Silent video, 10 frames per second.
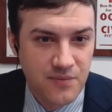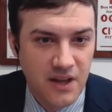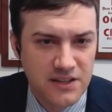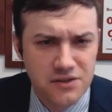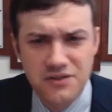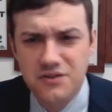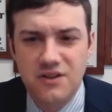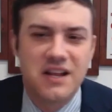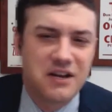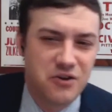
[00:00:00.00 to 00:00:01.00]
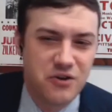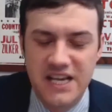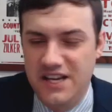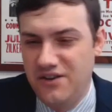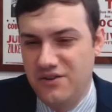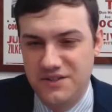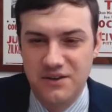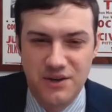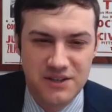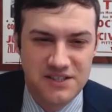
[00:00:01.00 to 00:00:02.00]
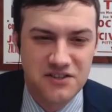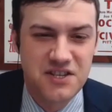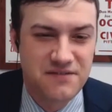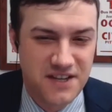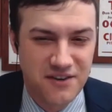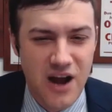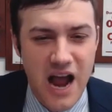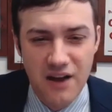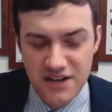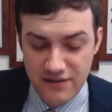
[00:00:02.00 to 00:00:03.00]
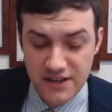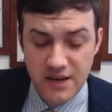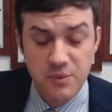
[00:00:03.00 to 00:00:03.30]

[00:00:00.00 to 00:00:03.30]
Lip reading: And so there's a lot of creaking. You're always hearing as they're shifting around and everything.